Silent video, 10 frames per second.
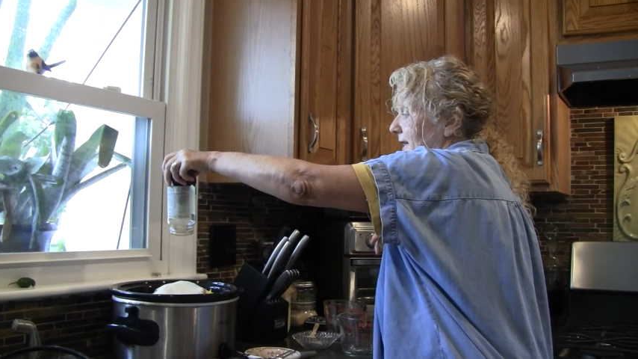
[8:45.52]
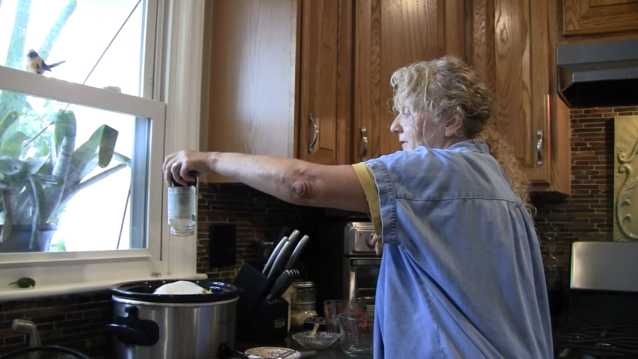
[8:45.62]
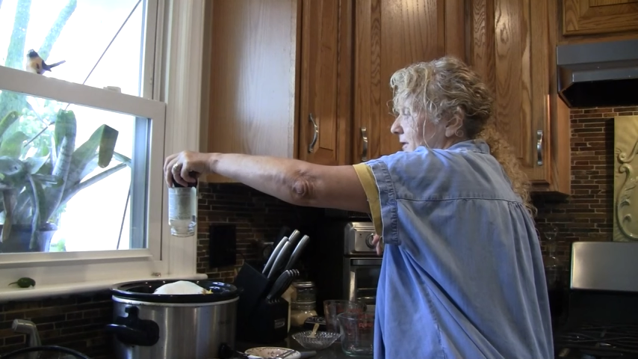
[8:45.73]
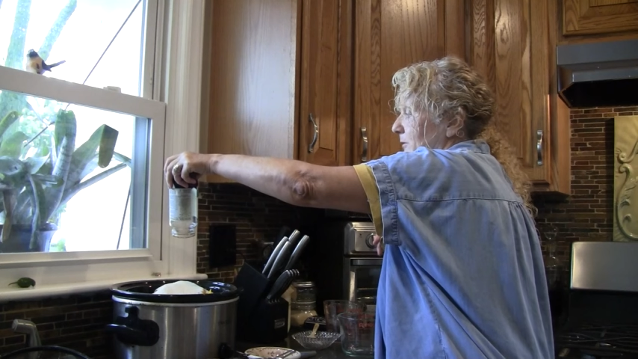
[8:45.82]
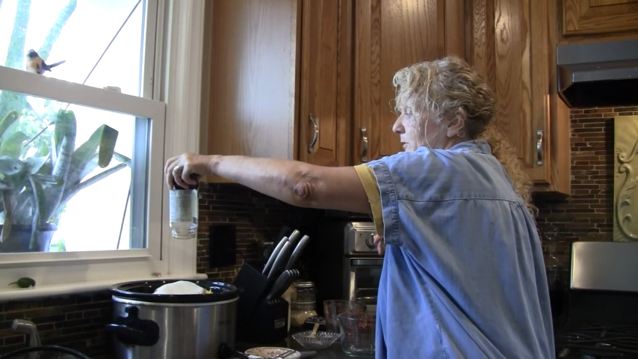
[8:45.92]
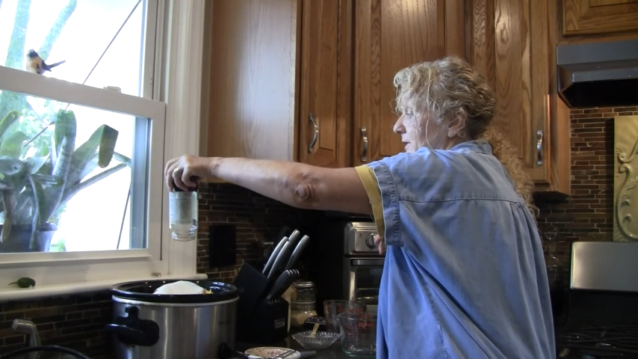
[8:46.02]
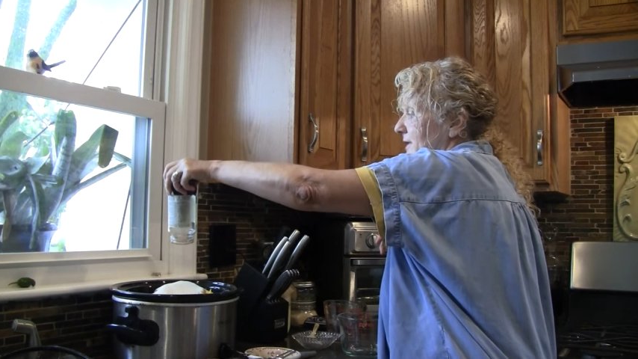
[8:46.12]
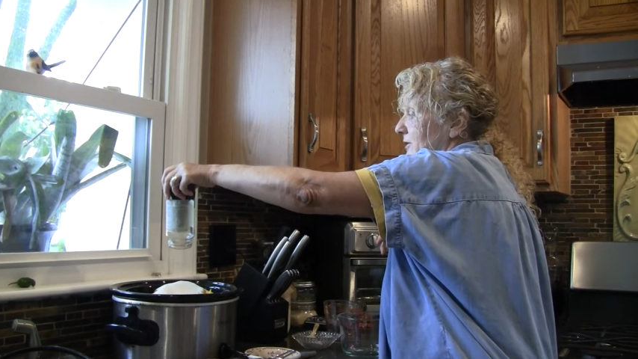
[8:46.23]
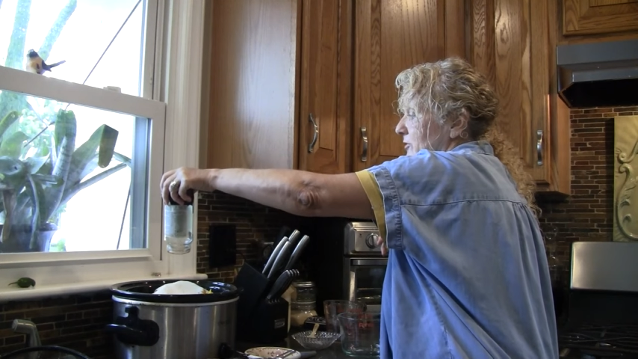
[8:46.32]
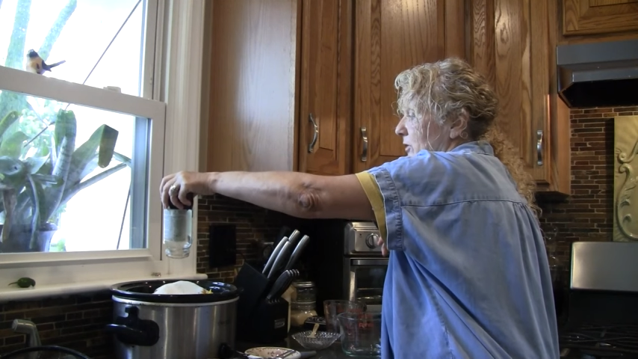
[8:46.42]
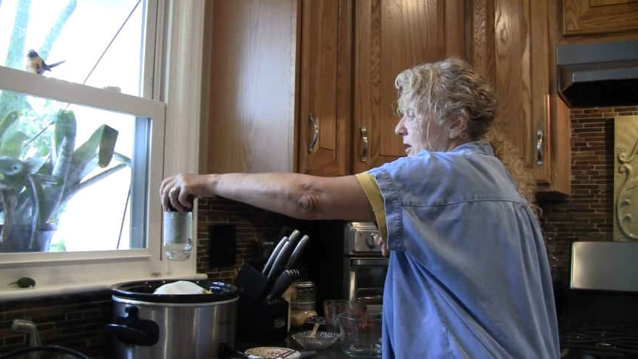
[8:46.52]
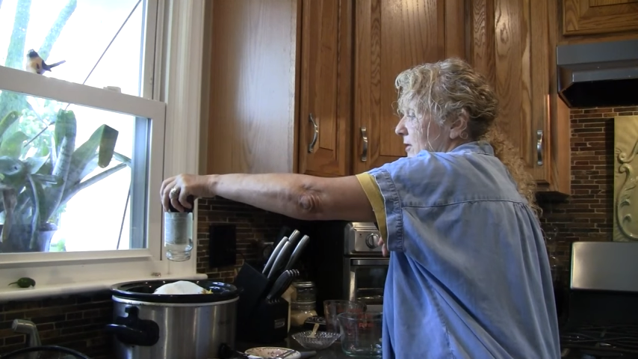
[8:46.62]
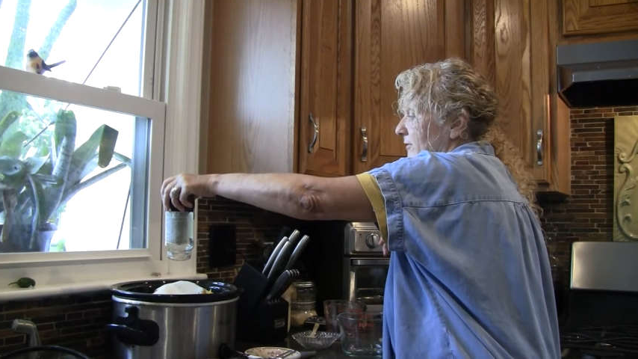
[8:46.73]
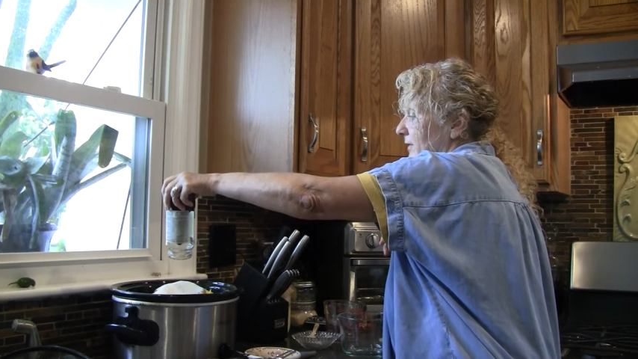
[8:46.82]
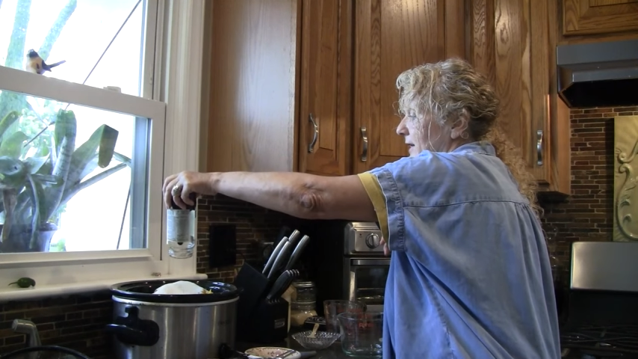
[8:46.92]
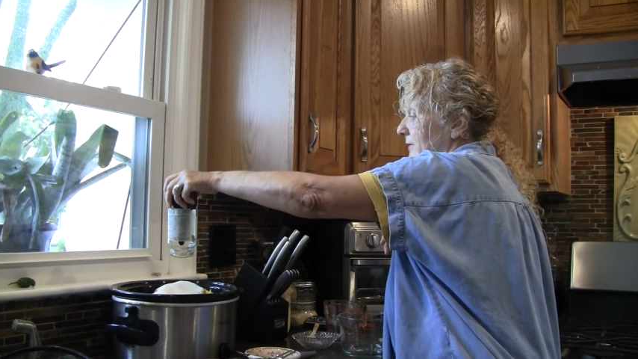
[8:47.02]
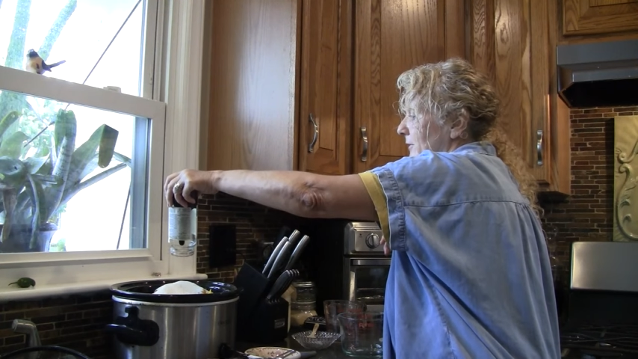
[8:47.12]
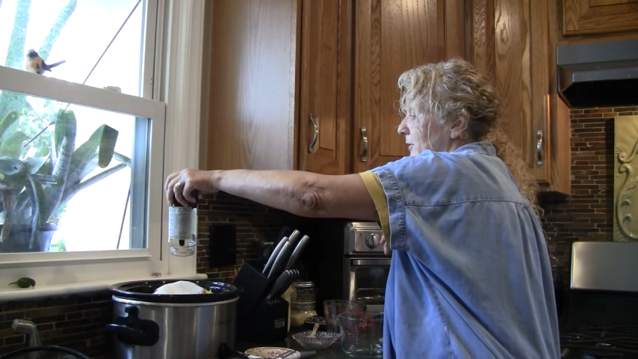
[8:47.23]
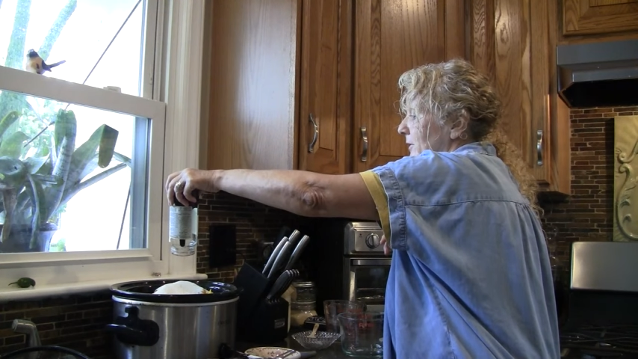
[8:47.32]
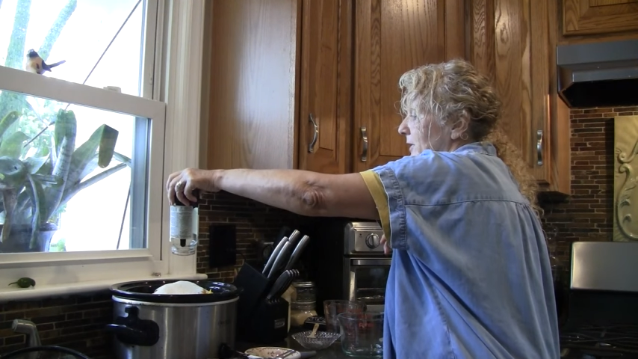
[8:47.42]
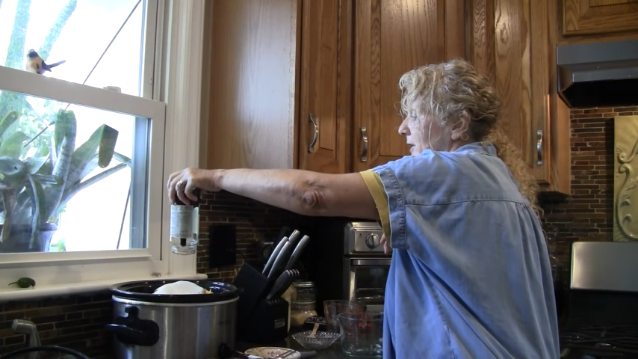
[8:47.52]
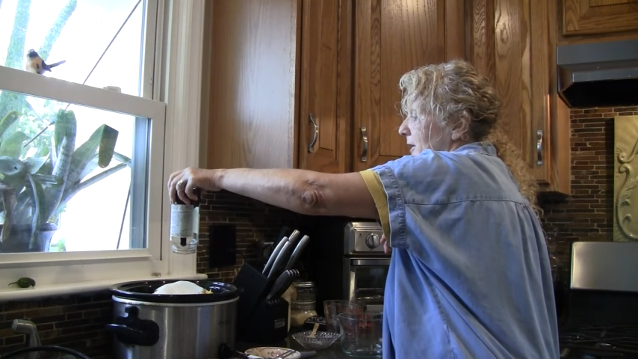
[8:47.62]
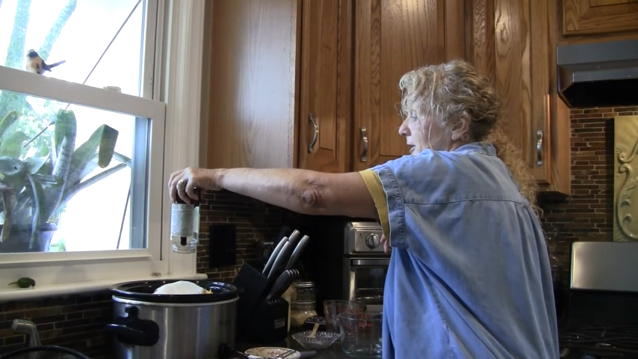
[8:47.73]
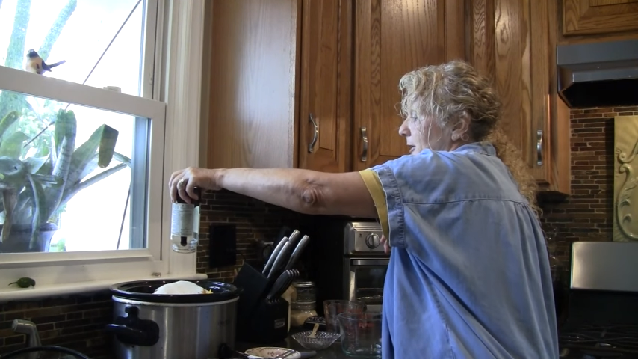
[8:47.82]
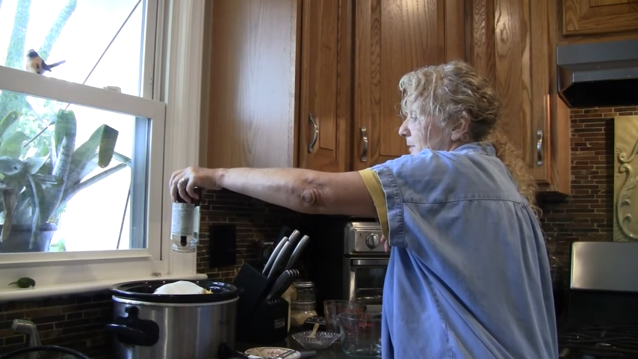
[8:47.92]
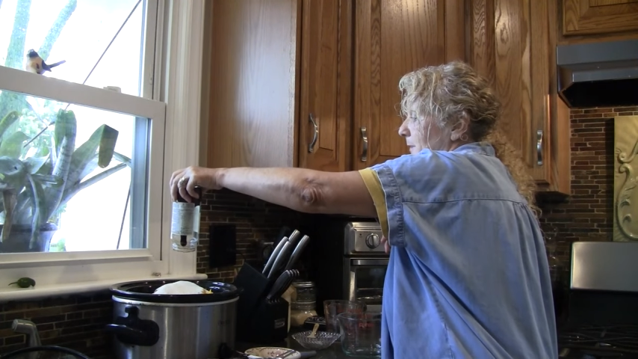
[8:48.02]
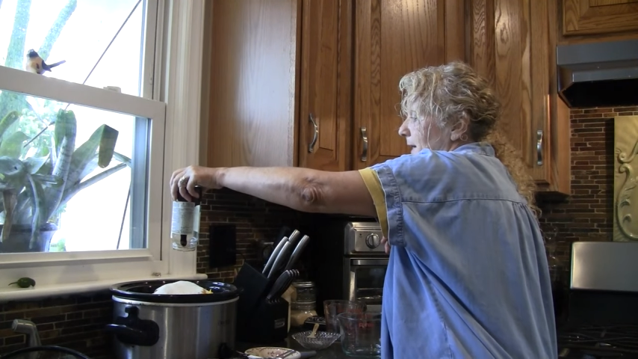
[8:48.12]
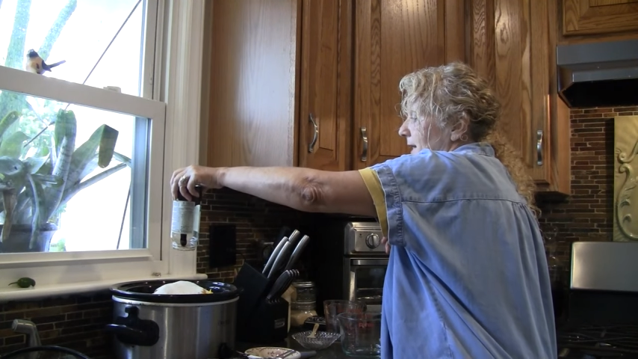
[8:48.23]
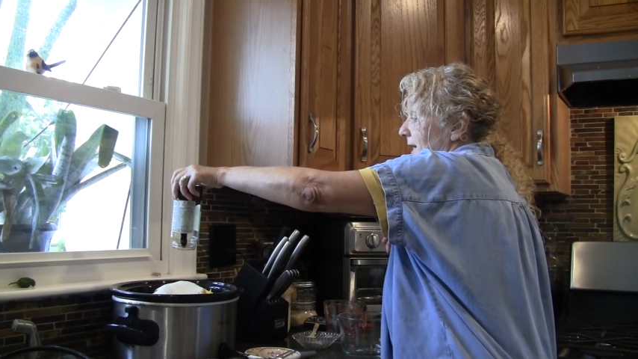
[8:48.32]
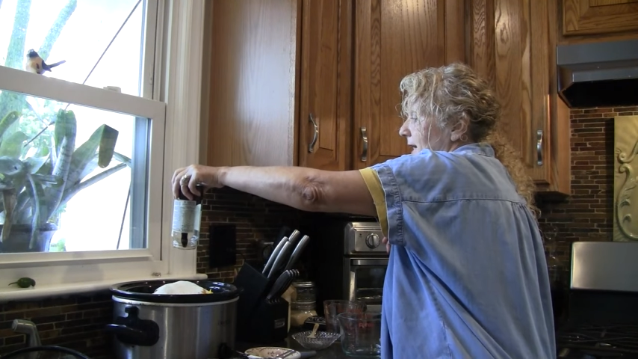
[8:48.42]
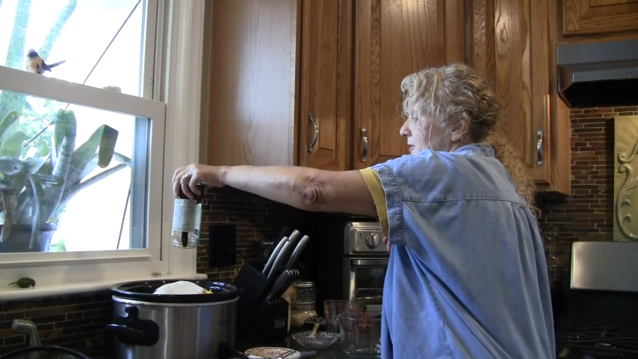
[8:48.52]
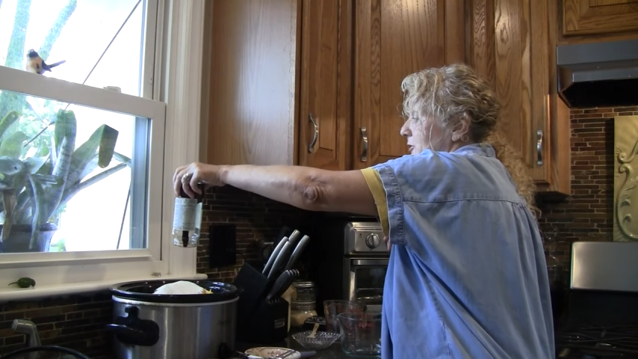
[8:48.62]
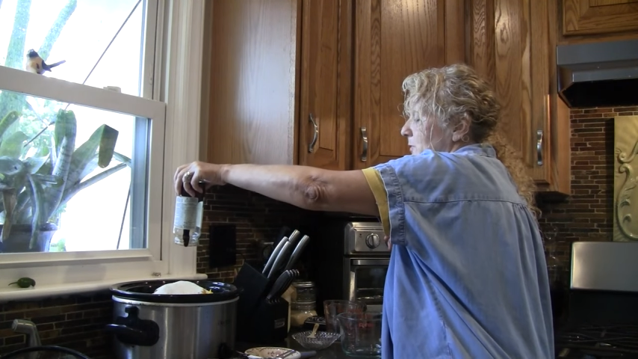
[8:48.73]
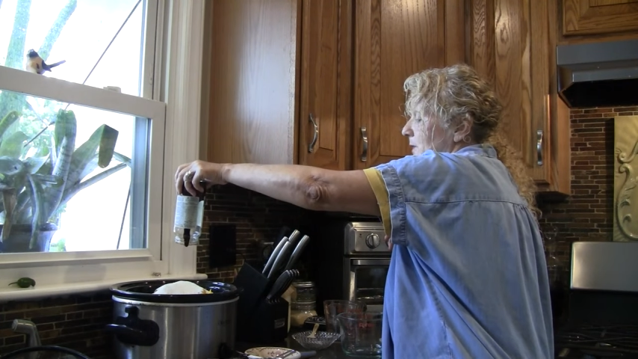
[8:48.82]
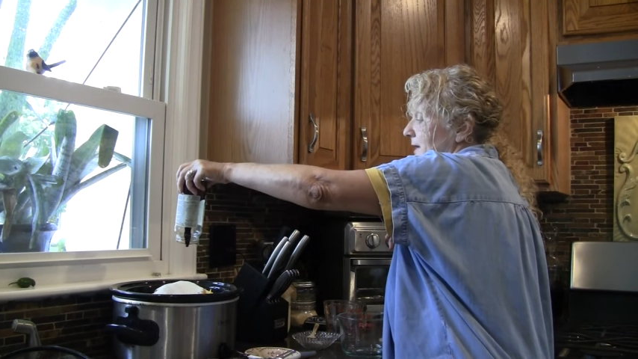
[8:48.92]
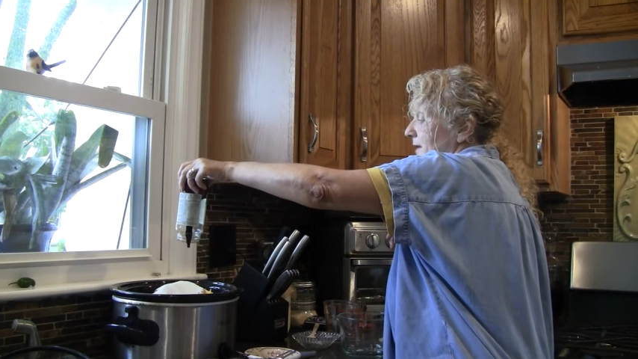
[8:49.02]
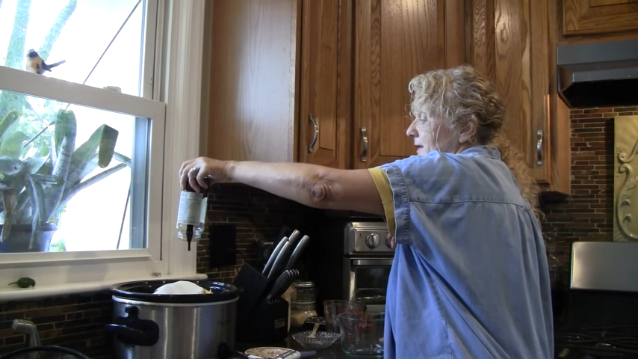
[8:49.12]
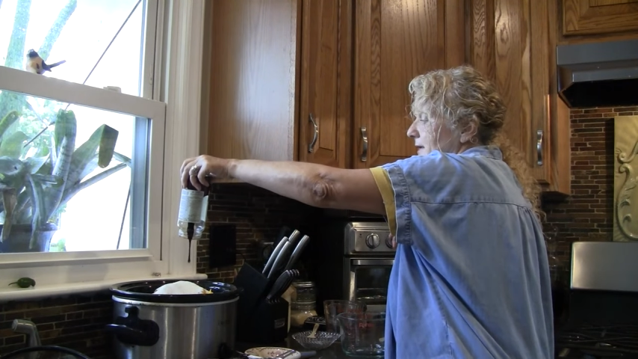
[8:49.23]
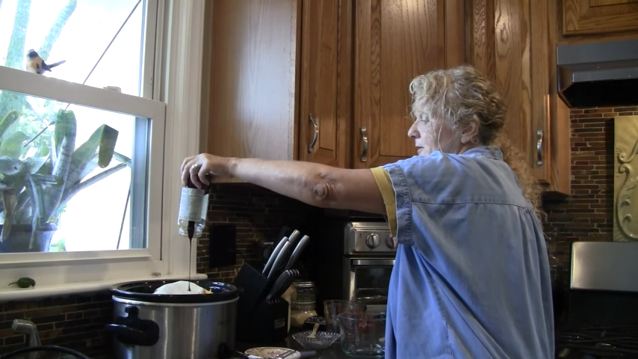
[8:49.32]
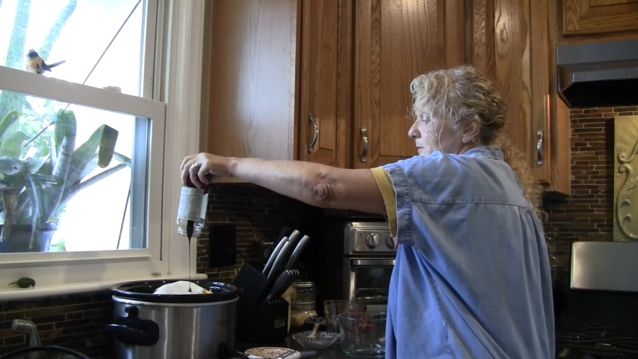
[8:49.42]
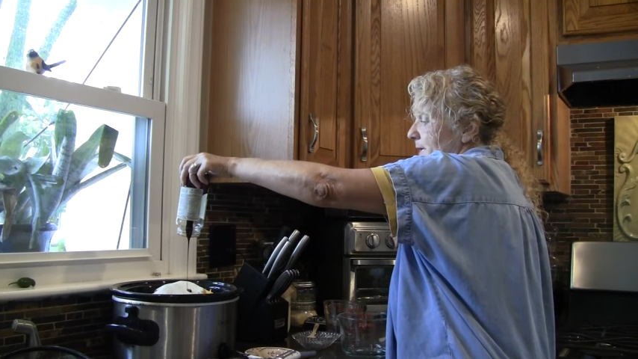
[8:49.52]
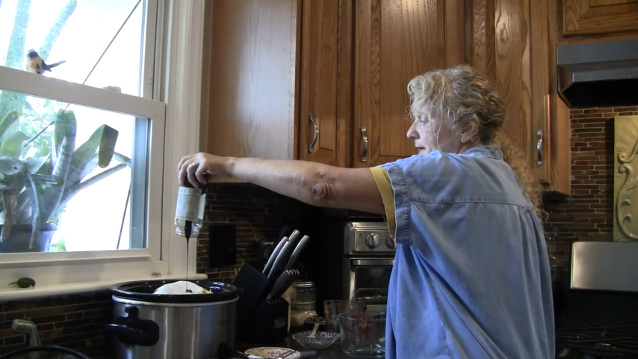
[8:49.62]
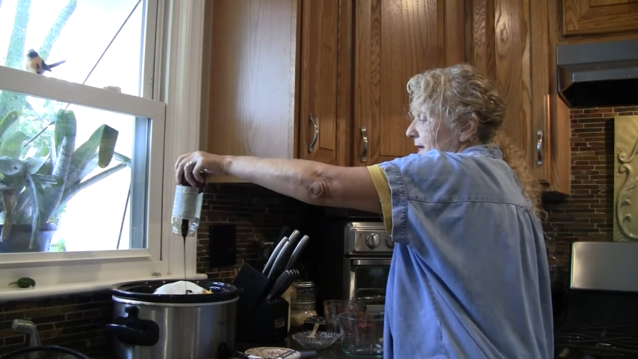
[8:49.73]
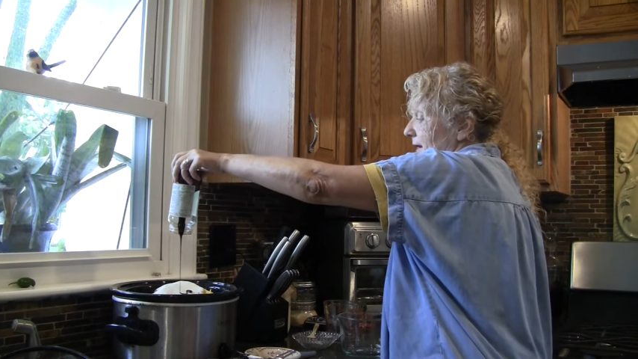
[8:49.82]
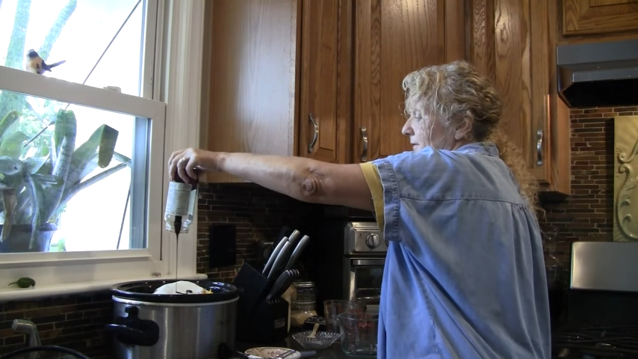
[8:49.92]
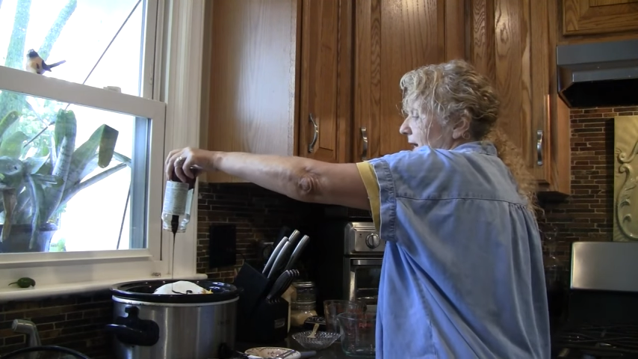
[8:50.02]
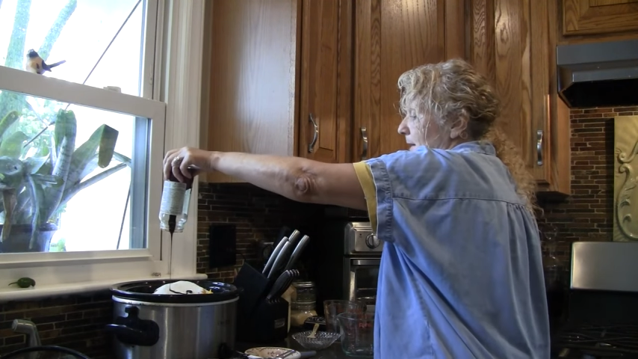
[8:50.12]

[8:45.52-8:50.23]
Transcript: [unreadable: no face in view]